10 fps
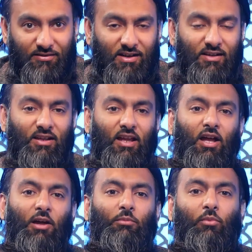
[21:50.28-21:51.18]
feek.
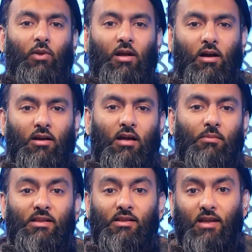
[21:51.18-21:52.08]
We are
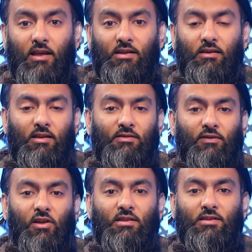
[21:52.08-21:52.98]
coming to the end of this
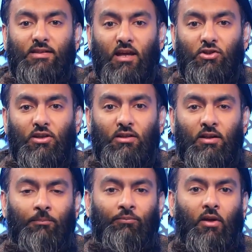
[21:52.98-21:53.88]
first section.
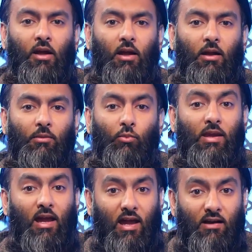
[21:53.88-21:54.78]

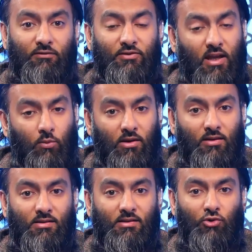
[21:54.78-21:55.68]
Stay with
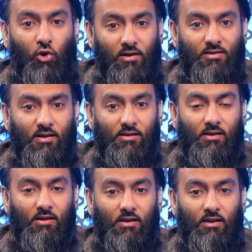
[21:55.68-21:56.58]
us and join us
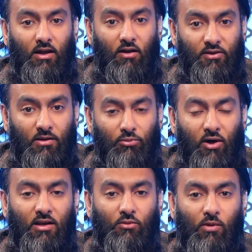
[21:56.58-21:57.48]
after the
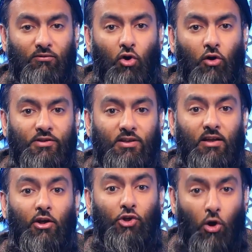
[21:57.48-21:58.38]
break. We've got
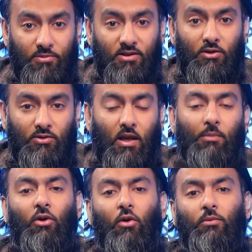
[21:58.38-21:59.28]
an adopter who's
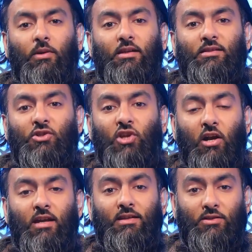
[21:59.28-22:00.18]
coming on with us to
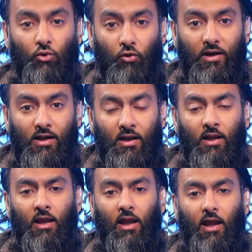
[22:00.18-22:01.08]
share his story
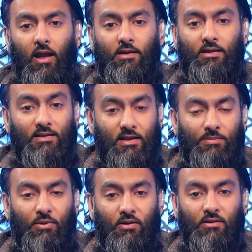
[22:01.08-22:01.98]
and his
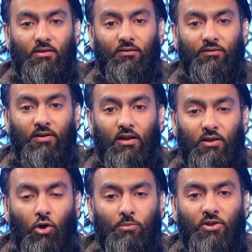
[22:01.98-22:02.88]
experience of
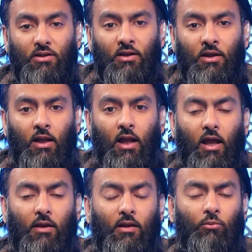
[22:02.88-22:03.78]
adoption.
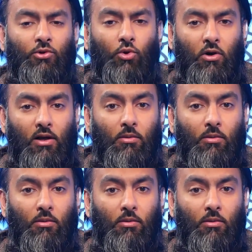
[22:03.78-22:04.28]
And then we'll talk a